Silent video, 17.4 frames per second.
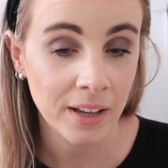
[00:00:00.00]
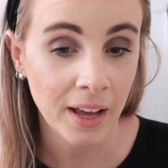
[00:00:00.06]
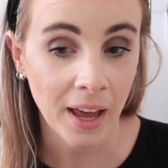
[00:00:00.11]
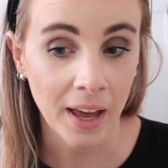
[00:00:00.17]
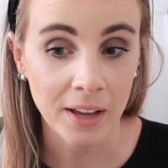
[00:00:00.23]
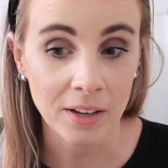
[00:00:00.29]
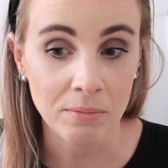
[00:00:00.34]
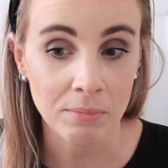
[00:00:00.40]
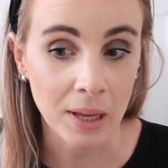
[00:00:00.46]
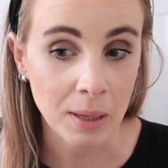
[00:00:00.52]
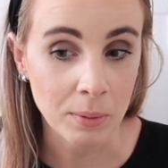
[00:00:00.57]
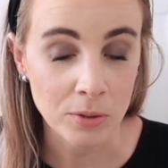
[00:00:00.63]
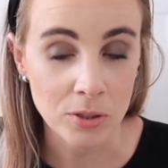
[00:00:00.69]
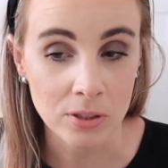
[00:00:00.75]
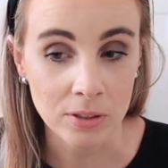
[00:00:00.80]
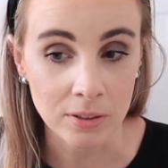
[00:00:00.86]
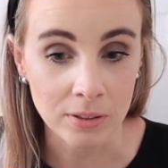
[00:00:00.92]
and be able
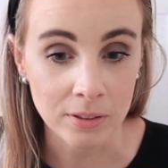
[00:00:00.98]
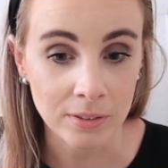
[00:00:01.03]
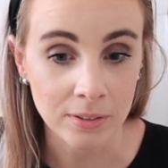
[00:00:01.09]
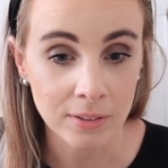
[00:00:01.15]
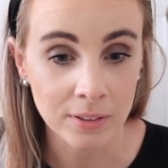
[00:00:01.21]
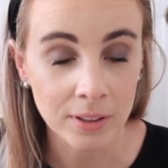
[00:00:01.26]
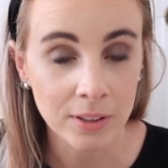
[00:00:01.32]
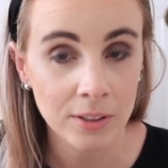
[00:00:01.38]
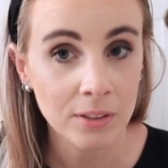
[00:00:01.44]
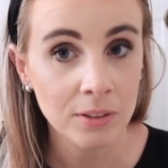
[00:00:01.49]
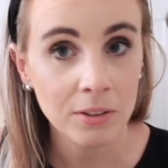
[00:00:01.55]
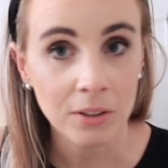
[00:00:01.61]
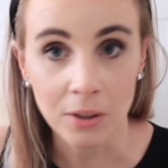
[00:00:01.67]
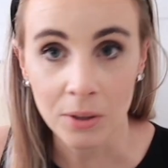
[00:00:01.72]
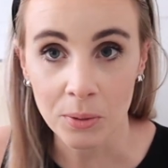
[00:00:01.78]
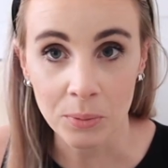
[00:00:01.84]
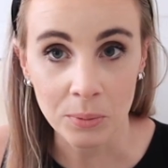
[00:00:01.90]
to
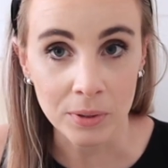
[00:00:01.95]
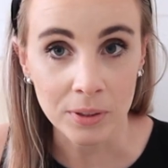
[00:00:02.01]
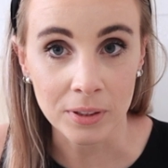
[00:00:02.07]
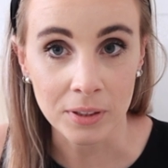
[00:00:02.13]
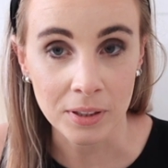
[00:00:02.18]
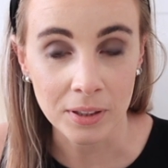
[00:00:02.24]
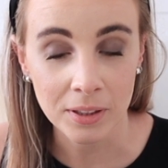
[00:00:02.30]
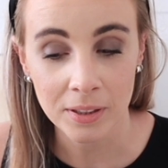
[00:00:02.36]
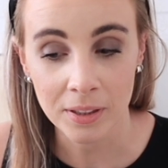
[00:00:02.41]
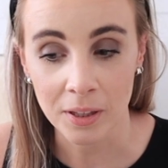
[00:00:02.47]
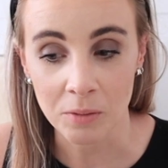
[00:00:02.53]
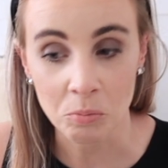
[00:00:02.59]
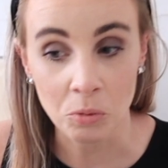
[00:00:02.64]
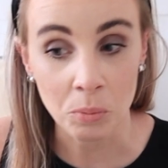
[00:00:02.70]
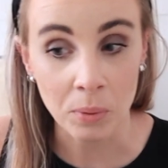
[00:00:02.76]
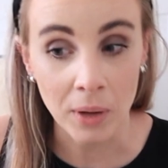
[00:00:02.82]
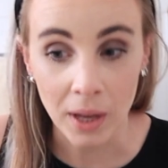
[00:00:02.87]
go to work and
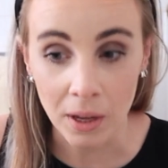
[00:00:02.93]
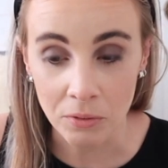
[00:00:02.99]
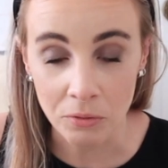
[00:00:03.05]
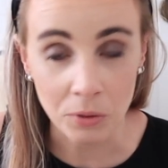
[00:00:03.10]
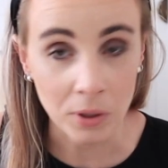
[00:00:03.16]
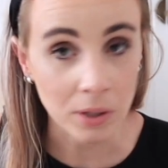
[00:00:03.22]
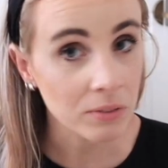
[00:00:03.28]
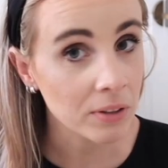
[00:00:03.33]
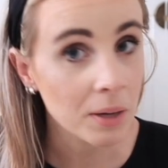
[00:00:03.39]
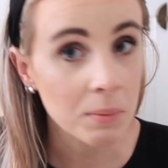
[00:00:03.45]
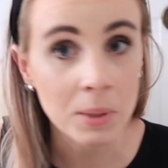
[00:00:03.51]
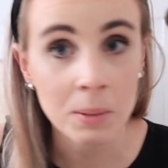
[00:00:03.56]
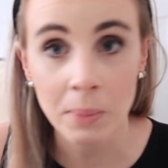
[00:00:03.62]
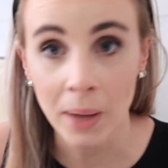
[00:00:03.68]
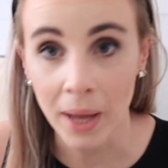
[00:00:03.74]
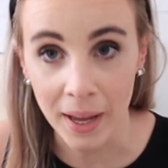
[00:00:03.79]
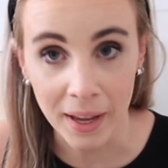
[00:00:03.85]
prepare for if I'm in
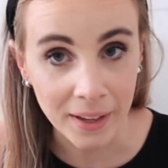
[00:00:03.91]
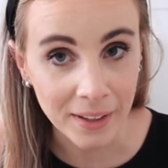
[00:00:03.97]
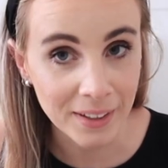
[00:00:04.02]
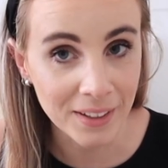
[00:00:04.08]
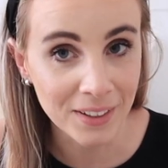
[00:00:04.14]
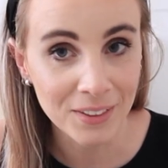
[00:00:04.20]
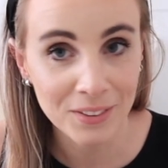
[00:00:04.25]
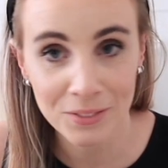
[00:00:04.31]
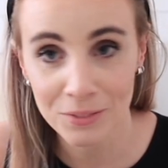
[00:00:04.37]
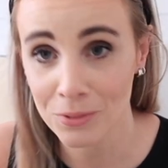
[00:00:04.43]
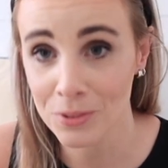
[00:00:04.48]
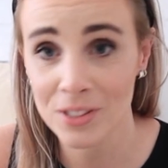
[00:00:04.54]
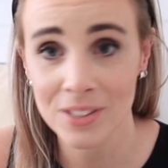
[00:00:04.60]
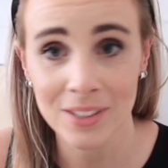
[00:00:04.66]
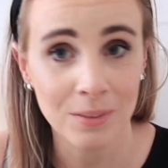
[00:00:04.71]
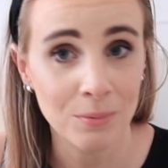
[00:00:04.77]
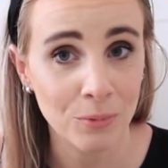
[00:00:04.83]
pain for
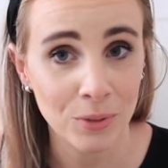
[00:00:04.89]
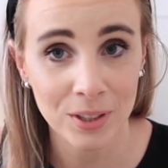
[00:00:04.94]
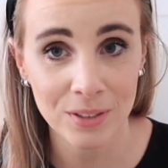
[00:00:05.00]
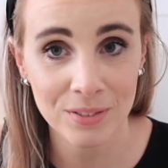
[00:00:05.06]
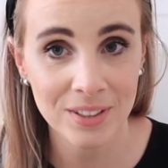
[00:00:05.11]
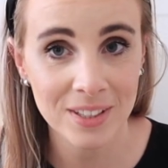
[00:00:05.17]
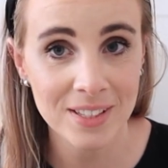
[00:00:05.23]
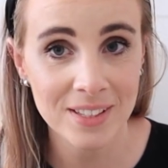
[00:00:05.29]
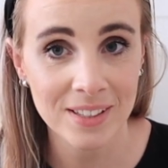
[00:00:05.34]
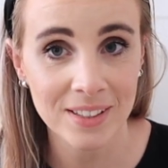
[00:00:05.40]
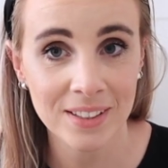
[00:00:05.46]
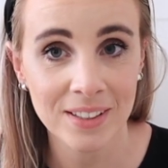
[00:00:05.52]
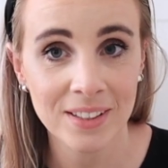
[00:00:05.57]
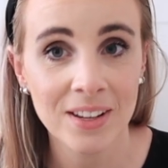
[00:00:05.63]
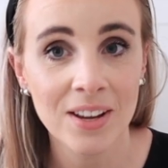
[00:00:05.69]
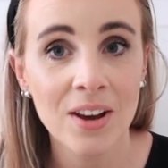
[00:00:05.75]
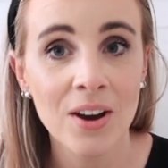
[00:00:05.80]
some weird
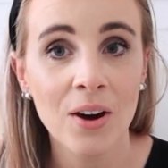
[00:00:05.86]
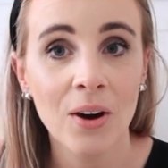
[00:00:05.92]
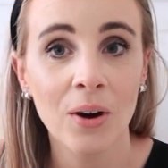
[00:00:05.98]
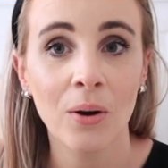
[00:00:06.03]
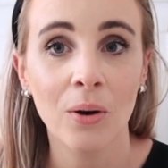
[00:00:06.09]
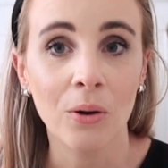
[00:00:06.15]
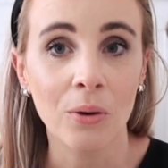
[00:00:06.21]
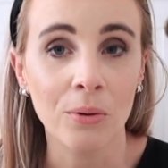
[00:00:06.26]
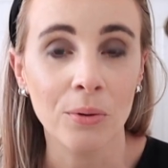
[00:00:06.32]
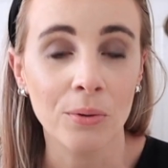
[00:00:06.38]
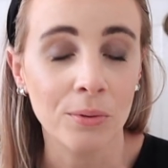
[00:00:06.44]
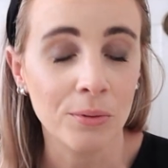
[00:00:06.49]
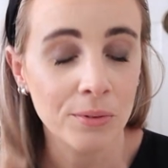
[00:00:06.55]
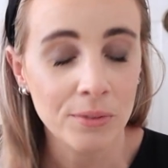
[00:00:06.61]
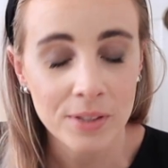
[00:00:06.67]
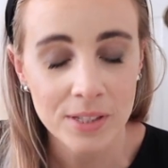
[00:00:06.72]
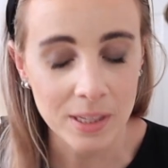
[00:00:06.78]
reason
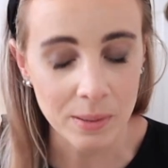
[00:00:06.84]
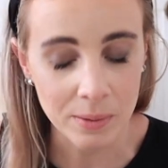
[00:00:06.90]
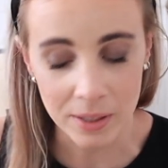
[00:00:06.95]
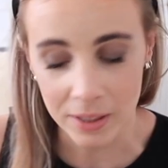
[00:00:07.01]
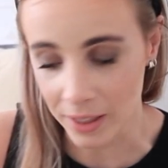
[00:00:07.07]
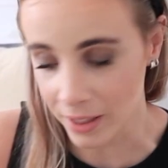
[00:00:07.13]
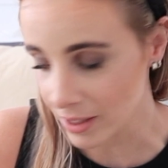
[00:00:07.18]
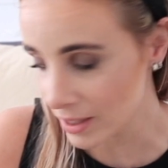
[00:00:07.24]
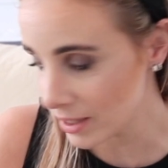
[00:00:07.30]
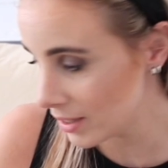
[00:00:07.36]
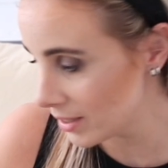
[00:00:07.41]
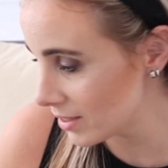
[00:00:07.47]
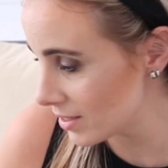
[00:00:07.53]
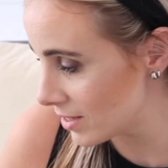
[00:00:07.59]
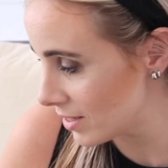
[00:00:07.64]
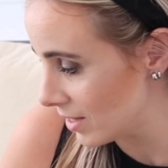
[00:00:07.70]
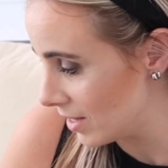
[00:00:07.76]
or something like
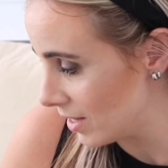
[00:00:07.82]
that.